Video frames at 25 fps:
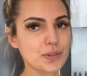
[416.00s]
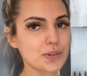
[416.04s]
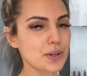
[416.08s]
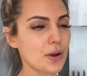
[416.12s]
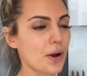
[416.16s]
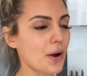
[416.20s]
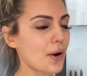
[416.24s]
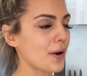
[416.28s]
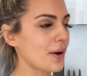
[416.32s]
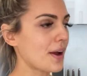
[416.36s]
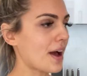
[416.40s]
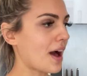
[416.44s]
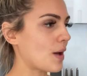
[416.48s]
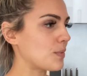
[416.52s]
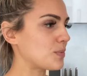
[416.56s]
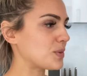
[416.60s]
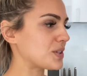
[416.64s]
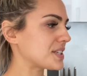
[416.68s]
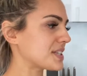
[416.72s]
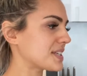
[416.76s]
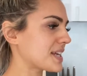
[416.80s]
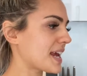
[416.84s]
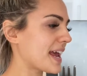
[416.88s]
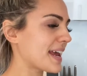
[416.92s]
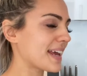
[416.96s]
So I'm
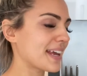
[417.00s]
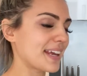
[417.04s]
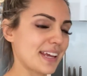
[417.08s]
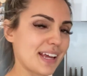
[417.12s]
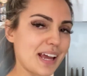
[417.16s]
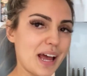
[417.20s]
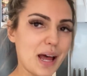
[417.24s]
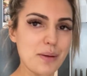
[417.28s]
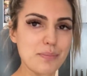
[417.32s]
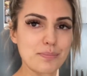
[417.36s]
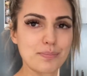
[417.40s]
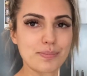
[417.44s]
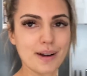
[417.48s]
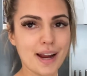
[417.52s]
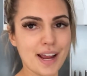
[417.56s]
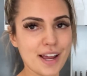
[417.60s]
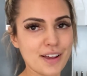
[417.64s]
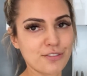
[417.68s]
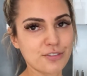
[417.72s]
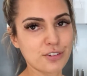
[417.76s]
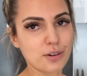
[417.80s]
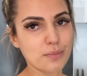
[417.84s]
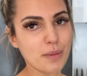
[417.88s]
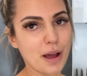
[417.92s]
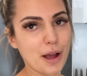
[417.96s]
just taking a
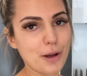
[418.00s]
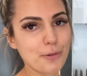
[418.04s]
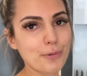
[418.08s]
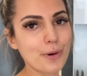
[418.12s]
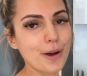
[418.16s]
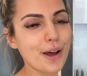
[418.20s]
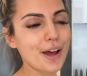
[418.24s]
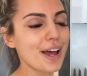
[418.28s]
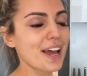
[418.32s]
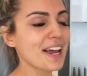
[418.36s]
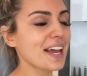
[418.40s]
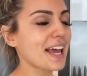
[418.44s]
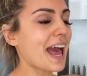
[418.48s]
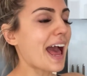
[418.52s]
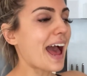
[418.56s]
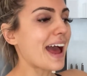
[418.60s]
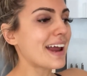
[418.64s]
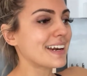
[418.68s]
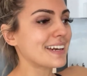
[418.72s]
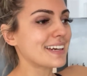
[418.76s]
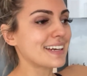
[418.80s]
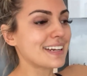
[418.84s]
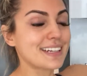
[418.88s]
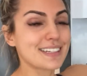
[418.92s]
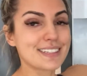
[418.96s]
break from my work
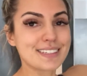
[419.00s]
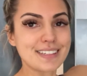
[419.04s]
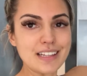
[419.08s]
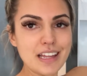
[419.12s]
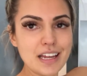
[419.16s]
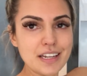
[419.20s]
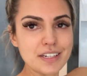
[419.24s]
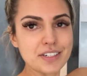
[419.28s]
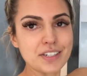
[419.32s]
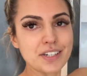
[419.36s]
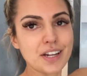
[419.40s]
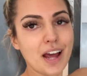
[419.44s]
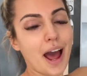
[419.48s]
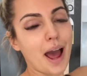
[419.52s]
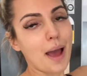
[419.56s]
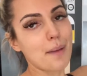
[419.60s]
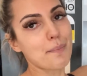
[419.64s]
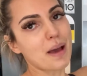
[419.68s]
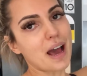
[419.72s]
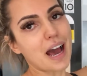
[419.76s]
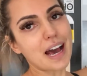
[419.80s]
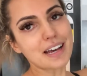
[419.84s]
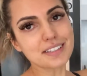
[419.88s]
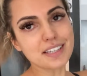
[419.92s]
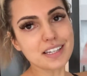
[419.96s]
and it is
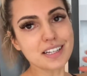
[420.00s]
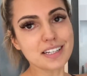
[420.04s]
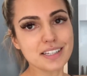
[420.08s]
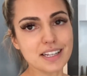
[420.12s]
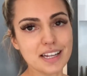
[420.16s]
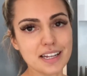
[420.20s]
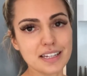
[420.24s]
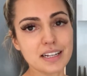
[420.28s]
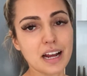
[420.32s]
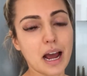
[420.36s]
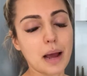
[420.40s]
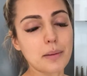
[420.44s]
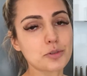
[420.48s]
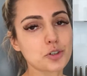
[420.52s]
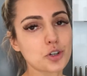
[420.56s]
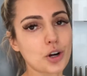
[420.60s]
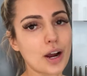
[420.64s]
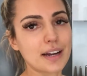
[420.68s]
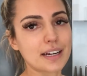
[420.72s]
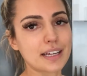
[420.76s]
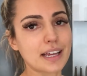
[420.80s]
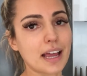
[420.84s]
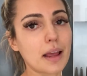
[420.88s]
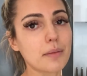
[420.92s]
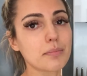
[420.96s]
lunchtime. As I said, I'm
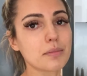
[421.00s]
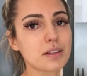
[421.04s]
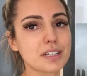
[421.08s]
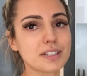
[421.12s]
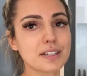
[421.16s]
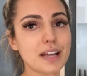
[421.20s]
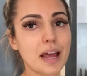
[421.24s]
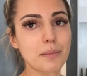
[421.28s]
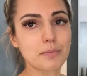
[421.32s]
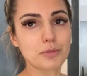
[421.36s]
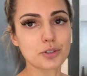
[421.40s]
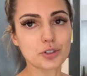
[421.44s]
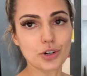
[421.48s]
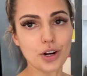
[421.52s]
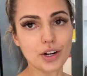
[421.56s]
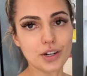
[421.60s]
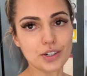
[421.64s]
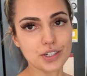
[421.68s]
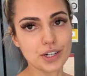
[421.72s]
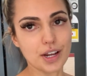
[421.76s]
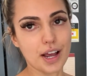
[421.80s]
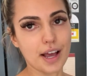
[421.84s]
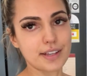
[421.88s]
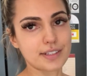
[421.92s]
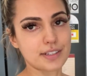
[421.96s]
trying to keep the same
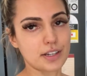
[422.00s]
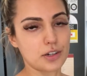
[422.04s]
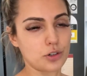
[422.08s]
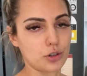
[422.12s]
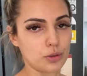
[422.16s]
structure as I